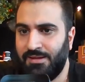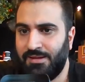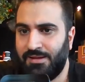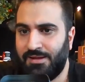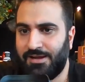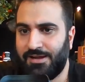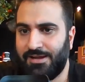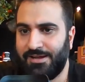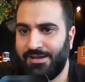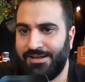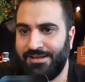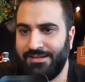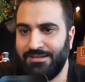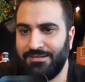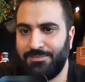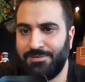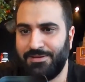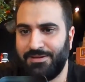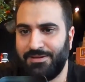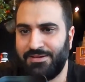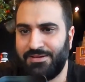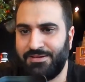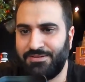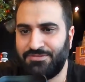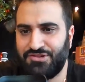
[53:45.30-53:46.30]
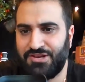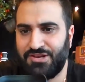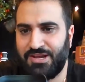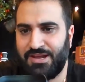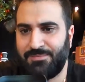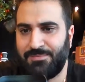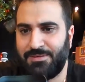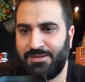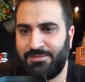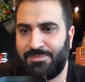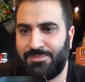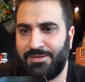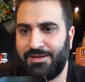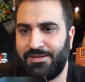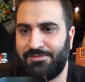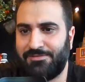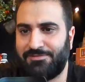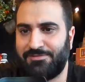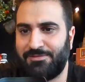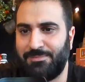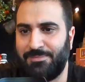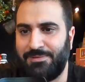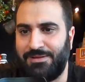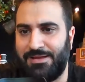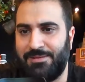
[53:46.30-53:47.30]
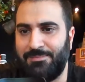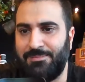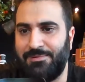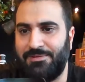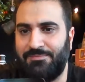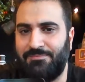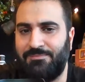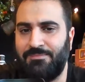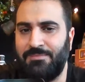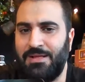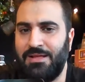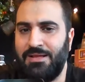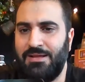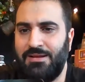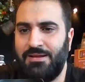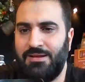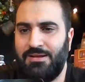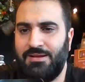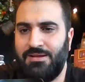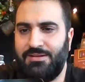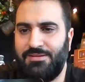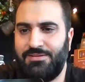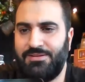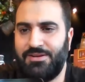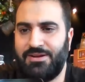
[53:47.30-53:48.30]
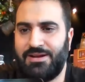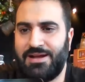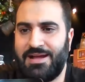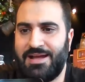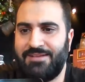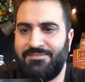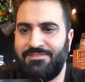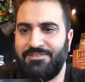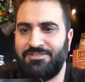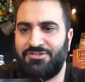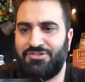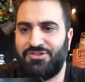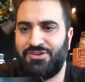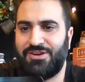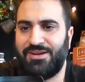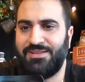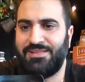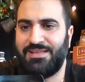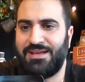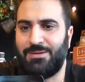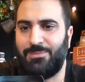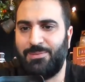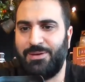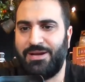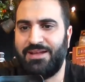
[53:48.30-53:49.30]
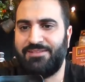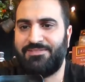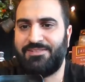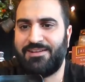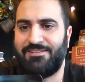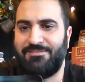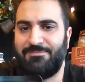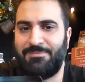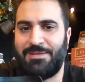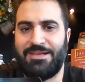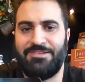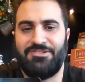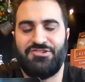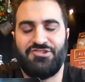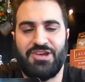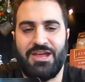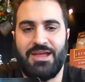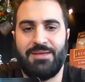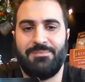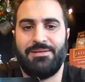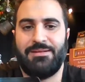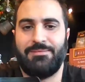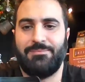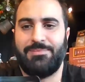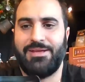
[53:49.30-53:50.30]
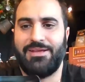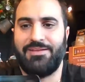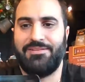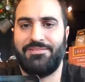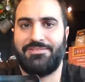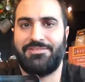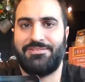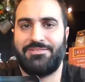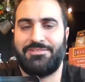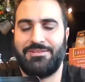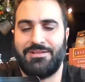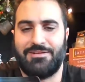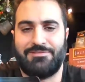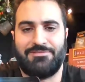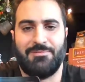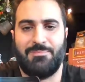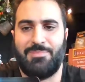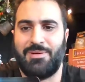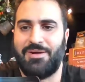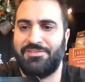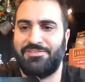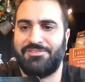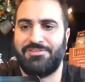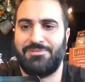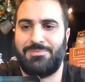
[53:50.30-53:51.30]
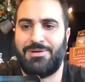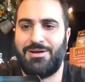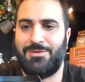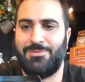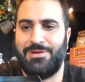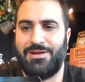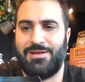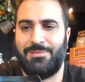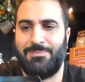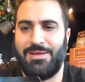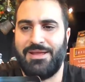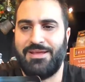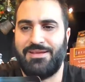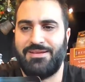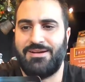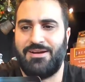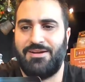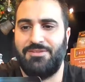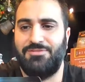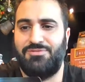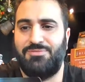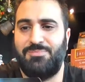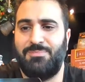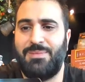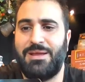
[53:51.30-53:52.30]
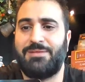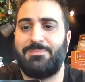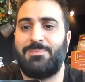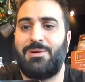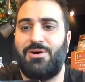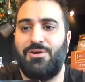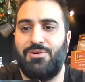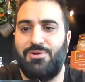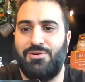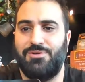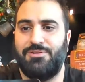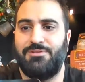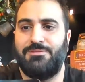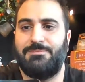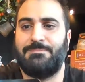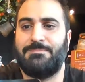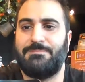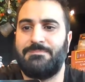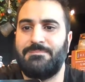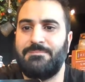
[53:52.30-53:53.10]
Hilbe cayman paste from Yemen. No, I haven't tried that. Whenever I've made cayman paste, like for basturma, when I make it, I make my own.